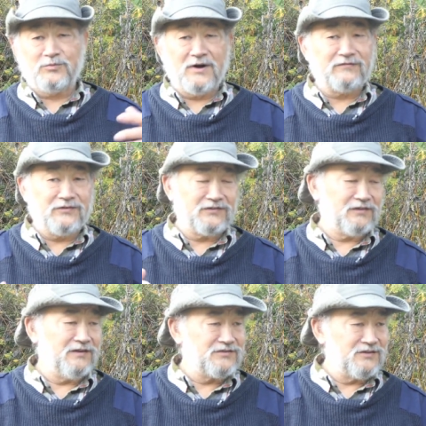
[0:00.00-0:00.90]
breakfast,
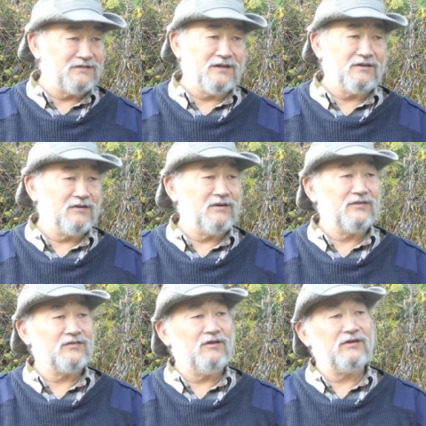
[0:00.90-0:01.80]
lunch, and dinner. And
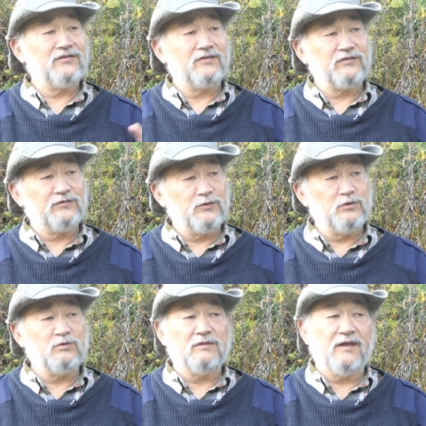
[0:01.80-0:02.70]
as long as there's
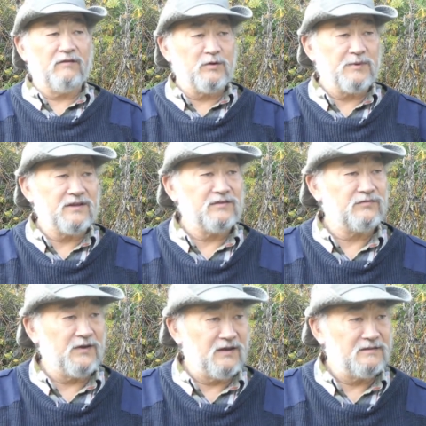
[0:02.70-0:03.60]
food, everybody is
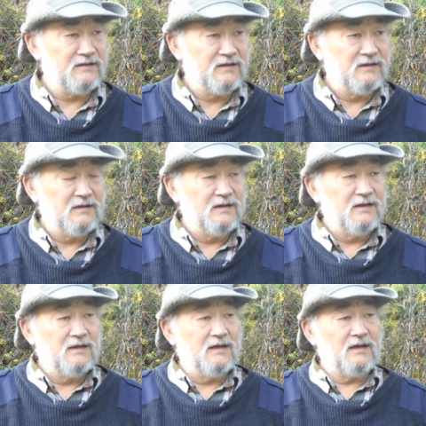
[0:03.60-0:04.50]
fed,
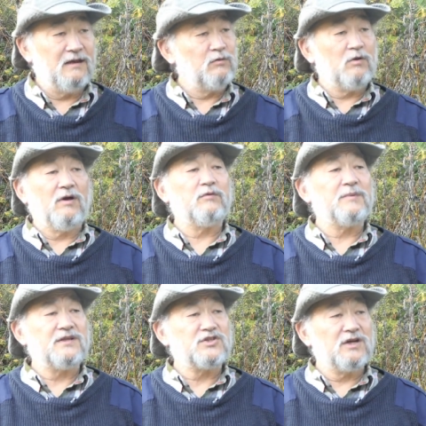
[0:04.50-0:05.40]
and every
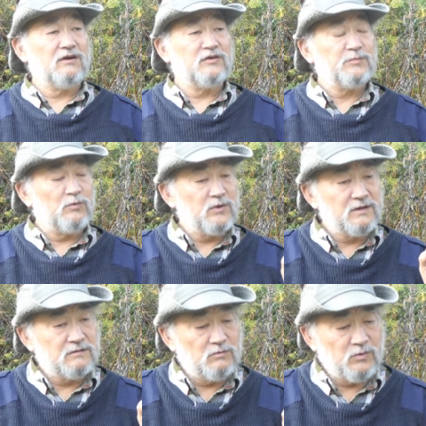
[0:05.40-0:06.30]
everybody shares. But
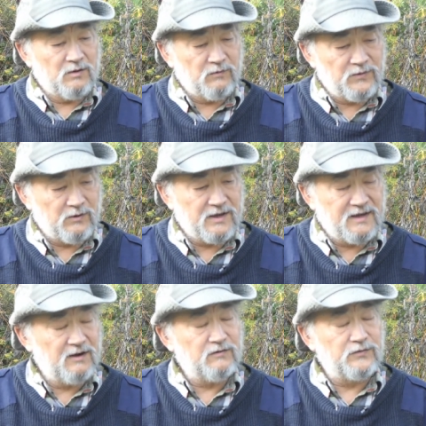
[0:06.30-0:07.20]
we we are very
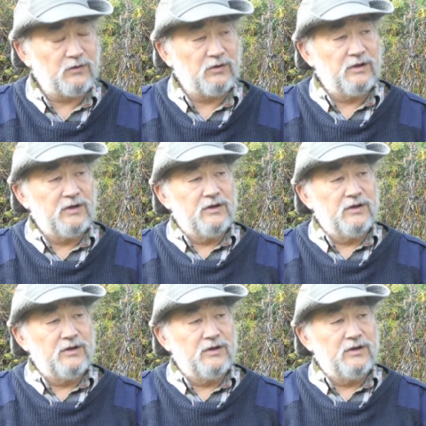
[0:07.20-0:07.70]
careful.